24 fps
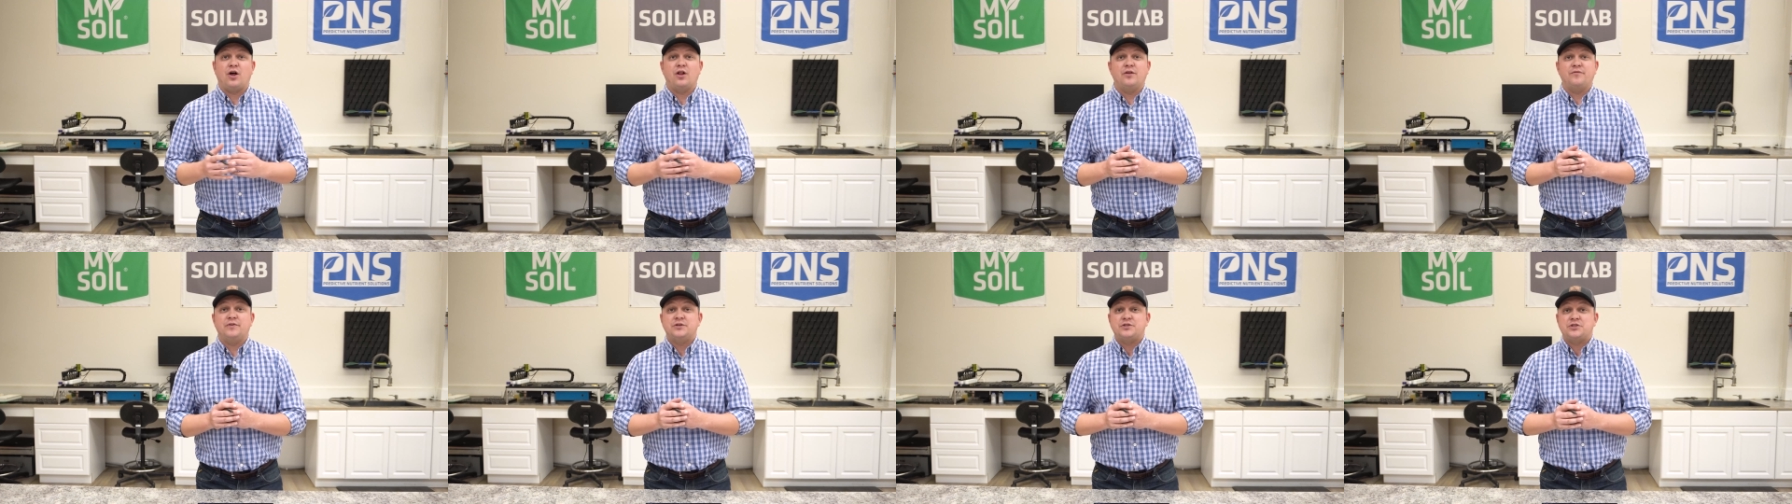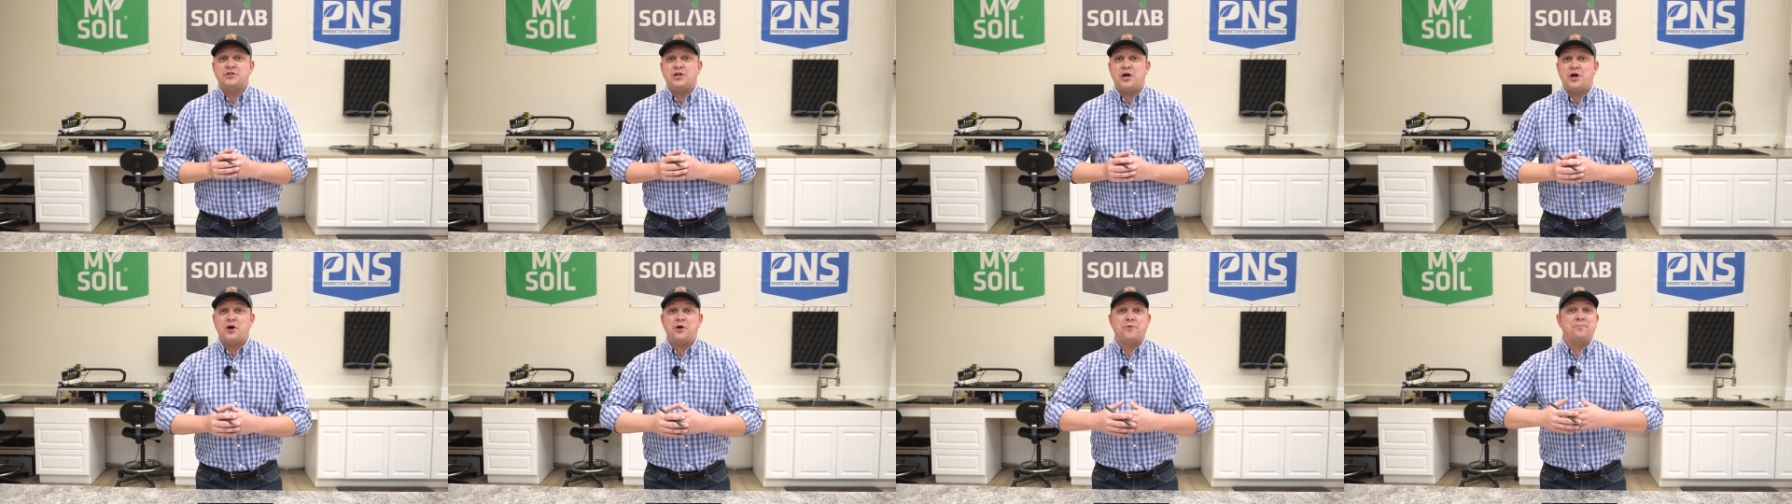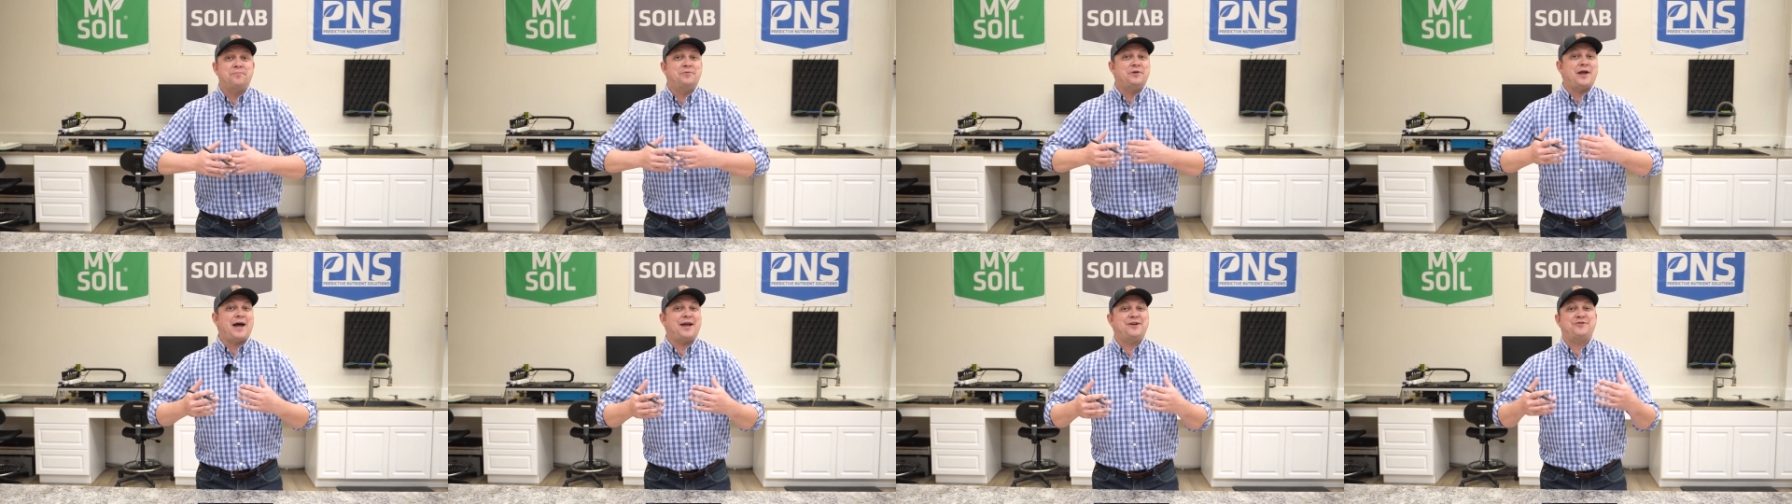all of us
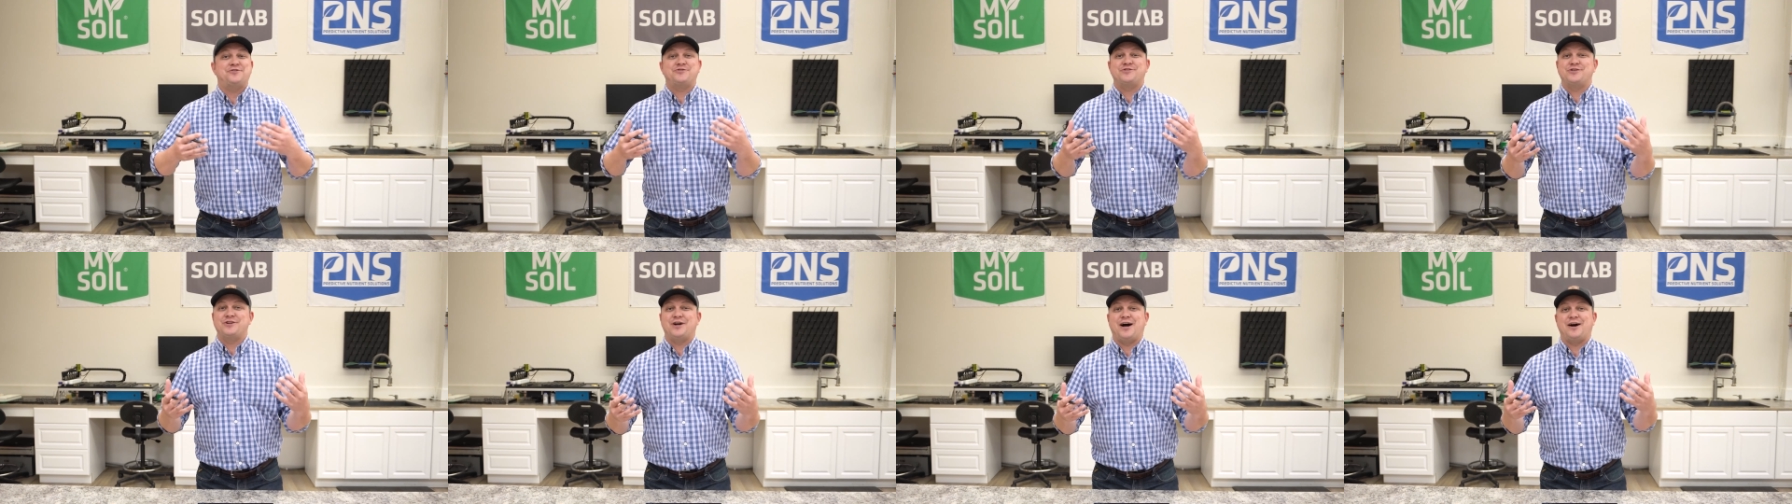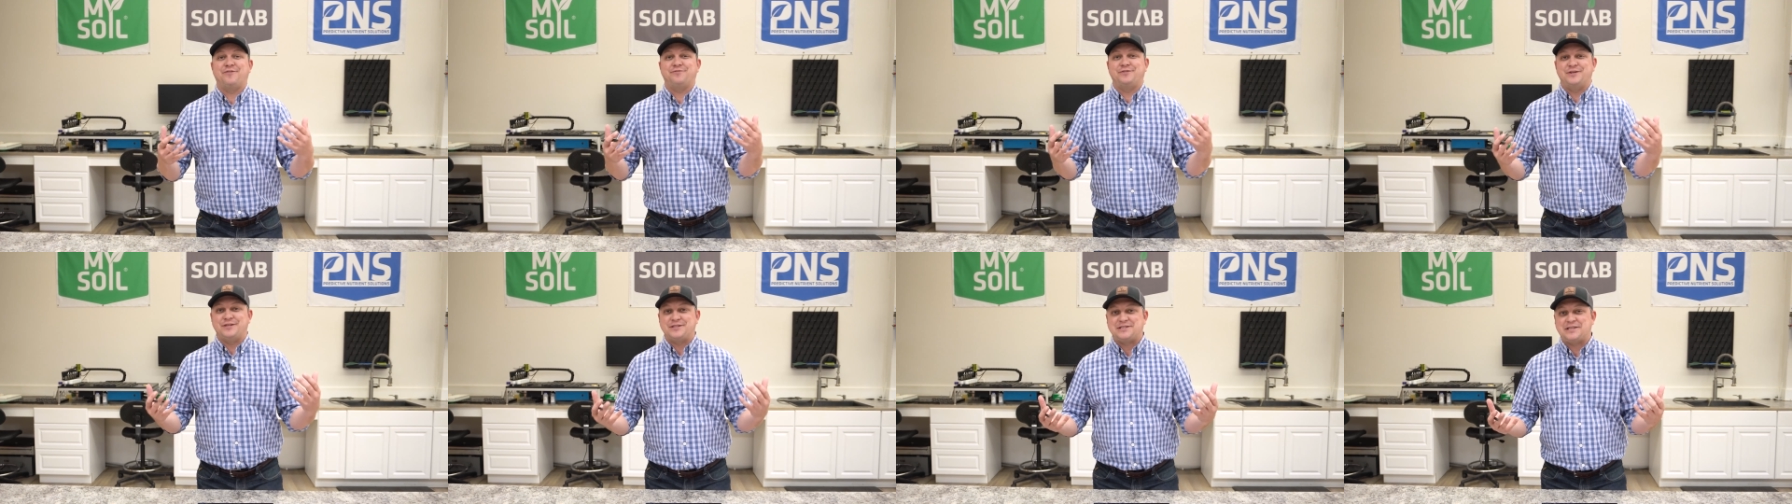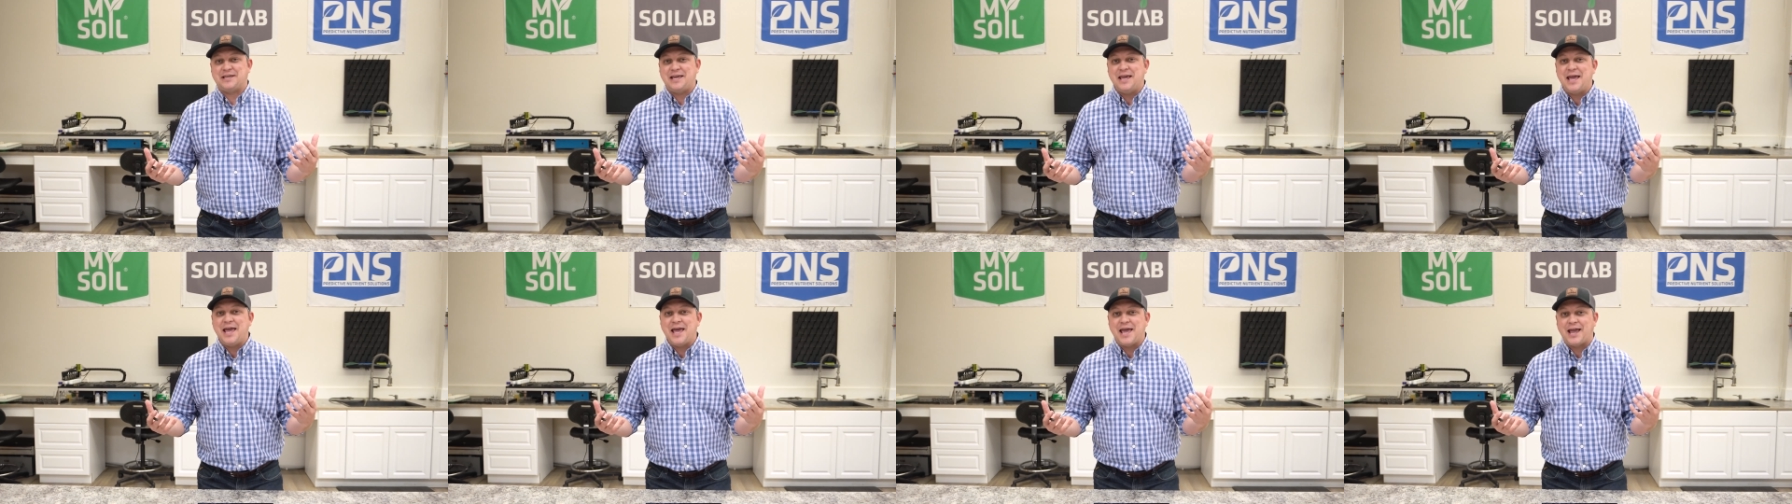know, nitrogen often is
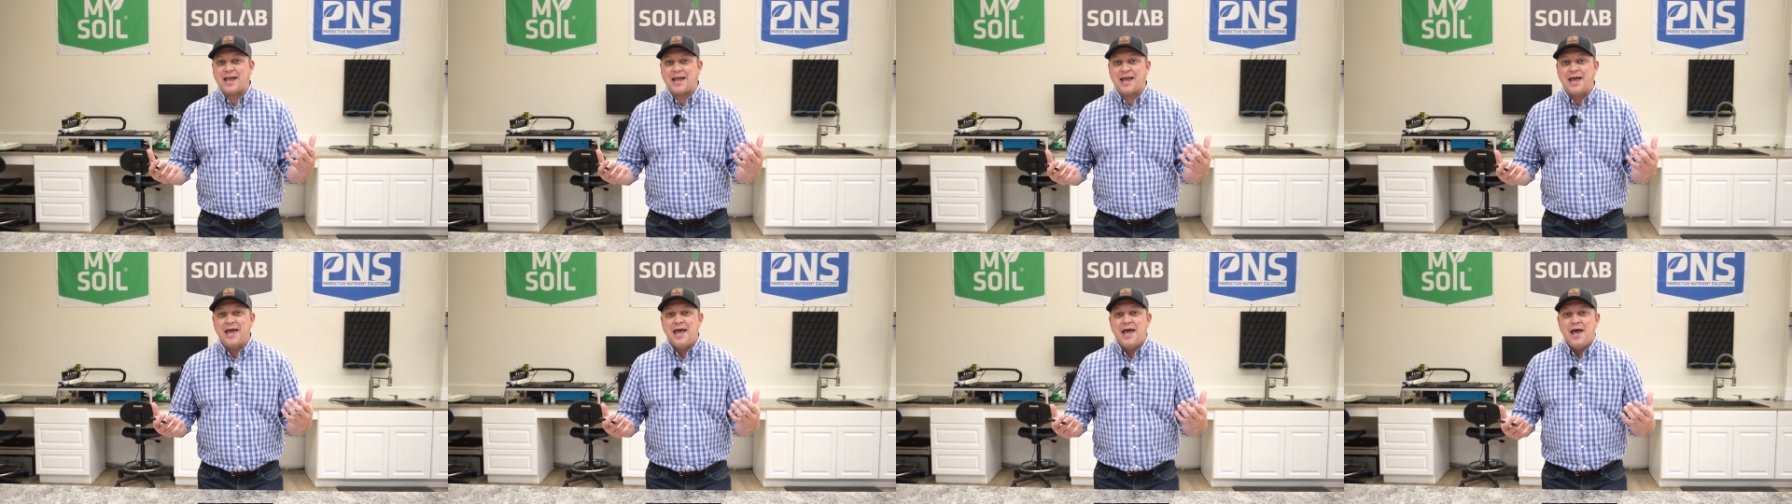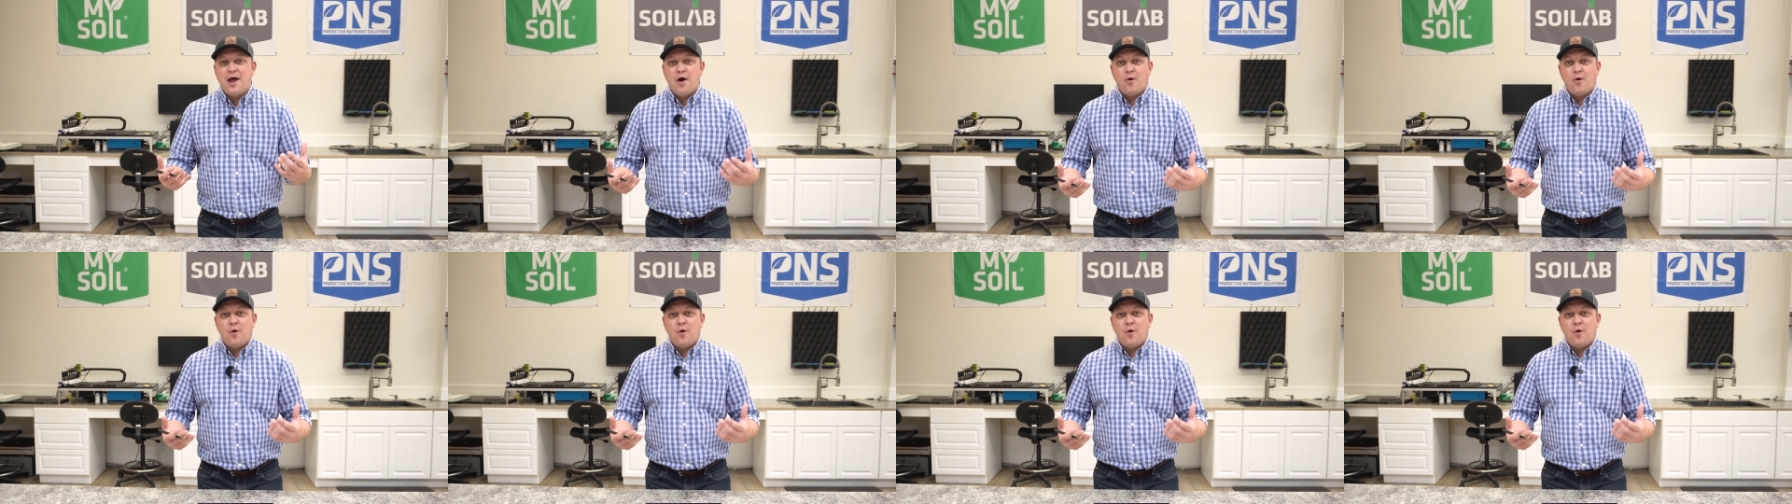king.